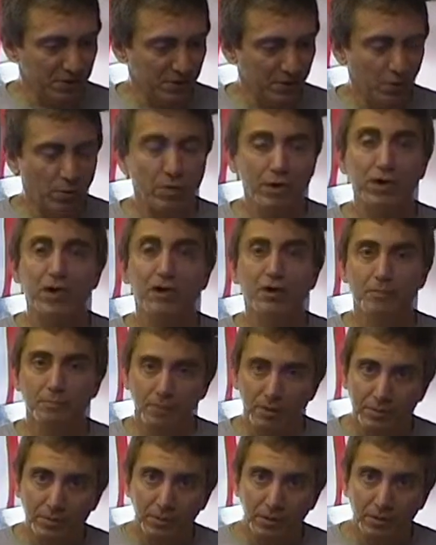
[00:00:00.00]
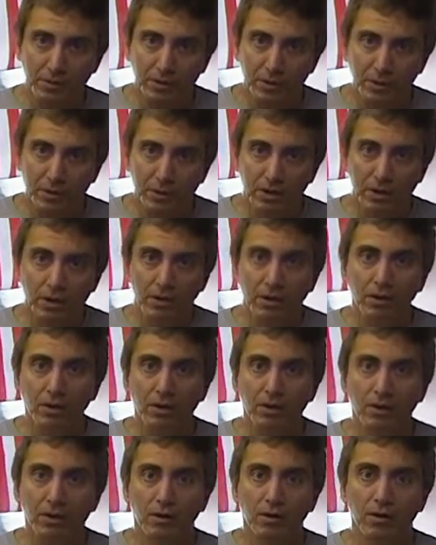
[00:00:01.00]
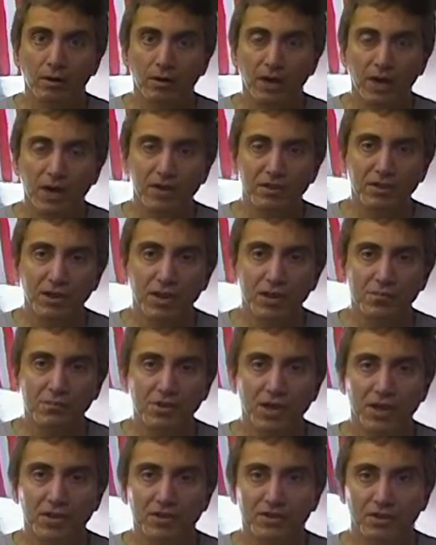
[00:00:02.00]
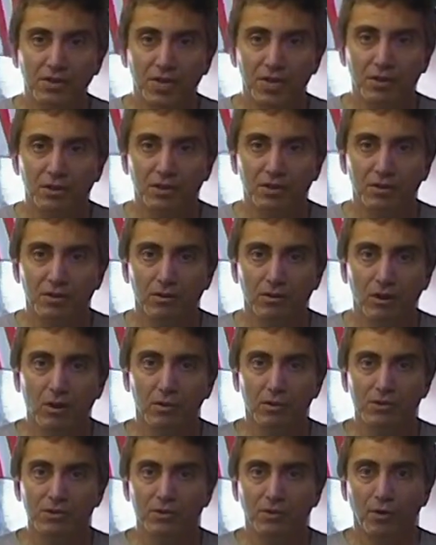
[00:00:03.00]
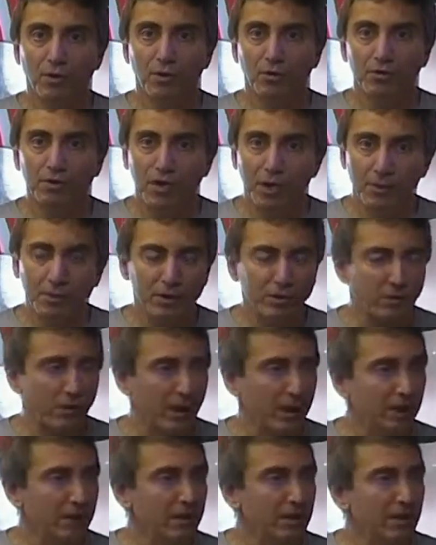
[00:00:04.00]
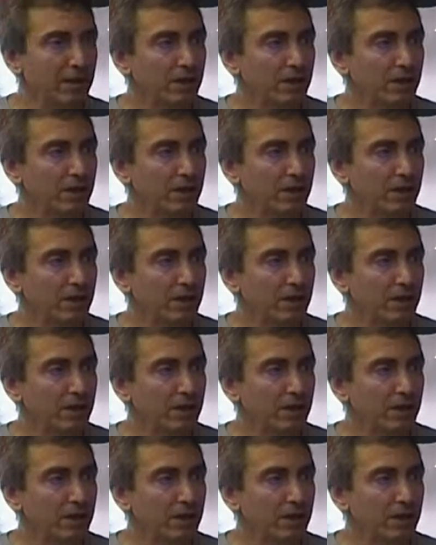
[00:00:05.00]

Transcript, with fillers: and low income people nine times out of ten always vote Democrat.